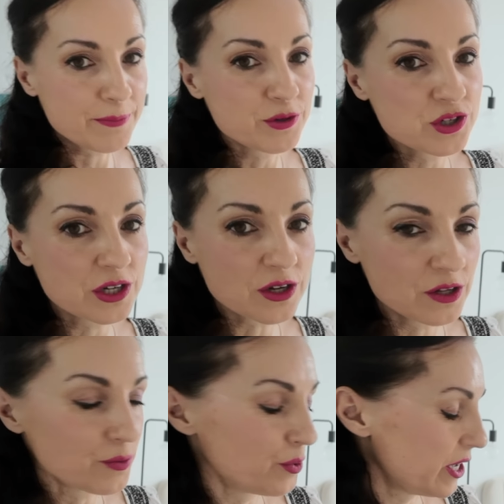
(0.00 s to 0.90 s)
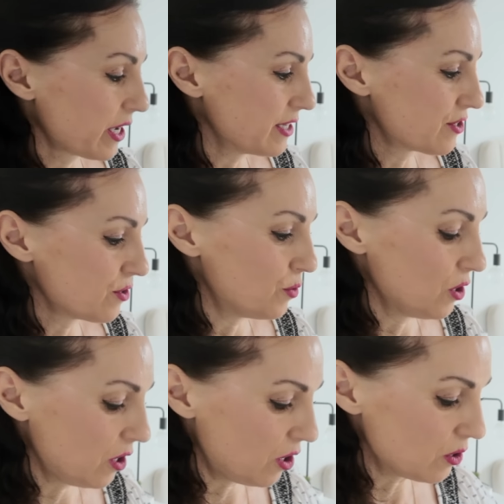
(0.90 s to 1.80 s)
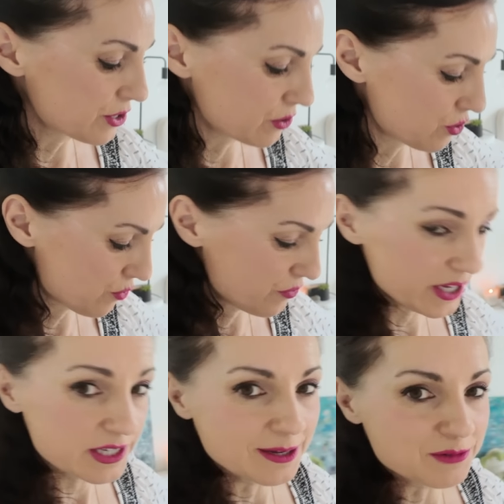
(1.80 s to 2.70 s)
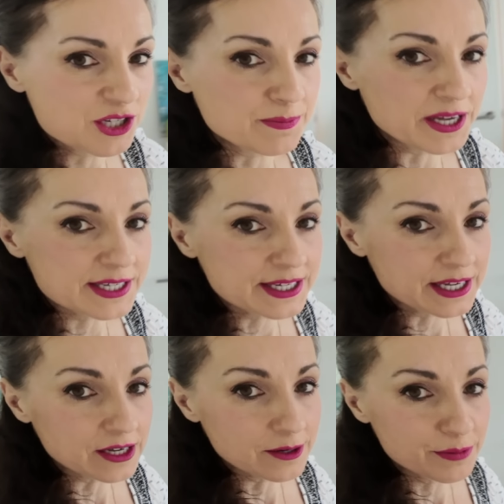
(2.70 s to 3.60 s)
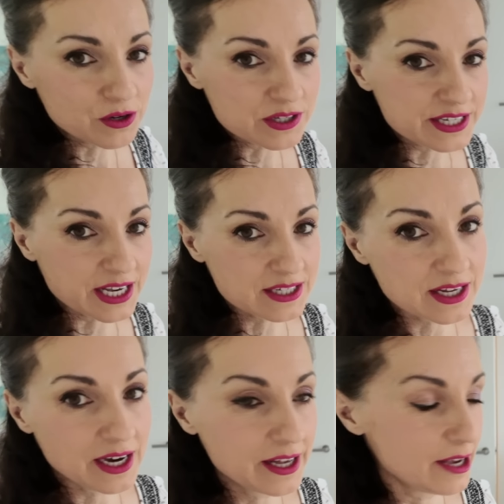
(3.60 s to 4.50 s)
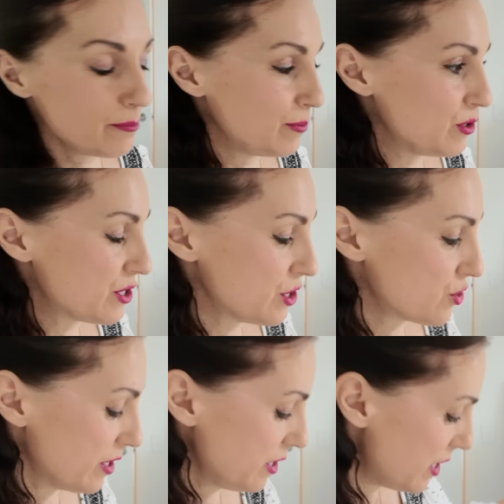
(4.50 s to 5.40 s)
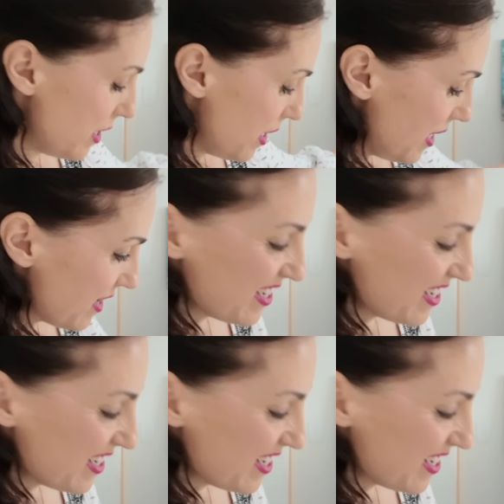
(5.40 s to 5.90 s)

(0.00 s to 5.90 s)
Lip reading: I pushed it all the way against the wall, also to create some space here, because yes, I am a musician and